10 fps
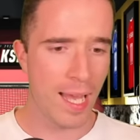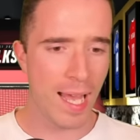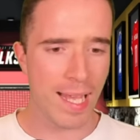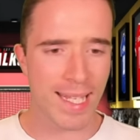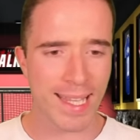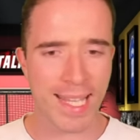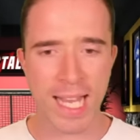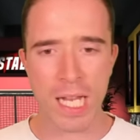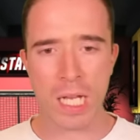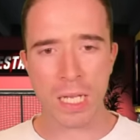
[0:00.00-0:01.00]
And you
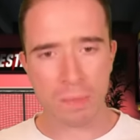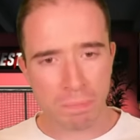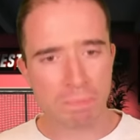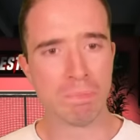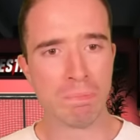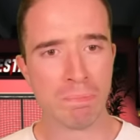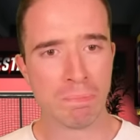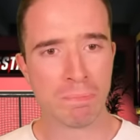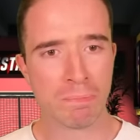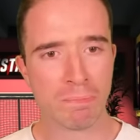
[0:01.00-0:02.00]
think,
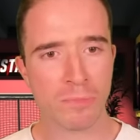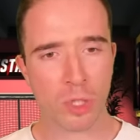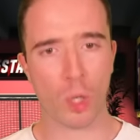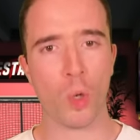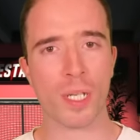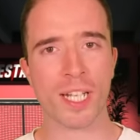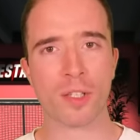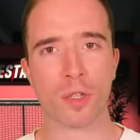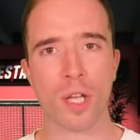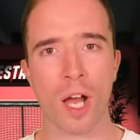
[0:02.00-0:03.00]
surely there's
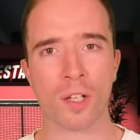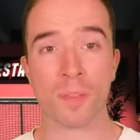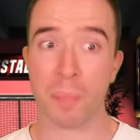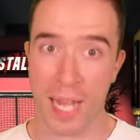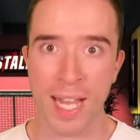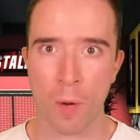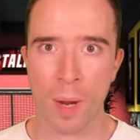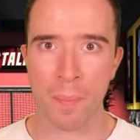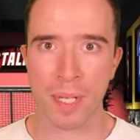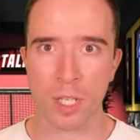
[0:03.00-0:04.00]
a chance, playing at
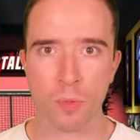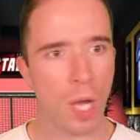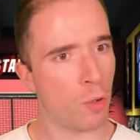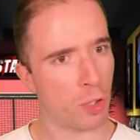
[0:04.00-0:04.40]
Wembley as well.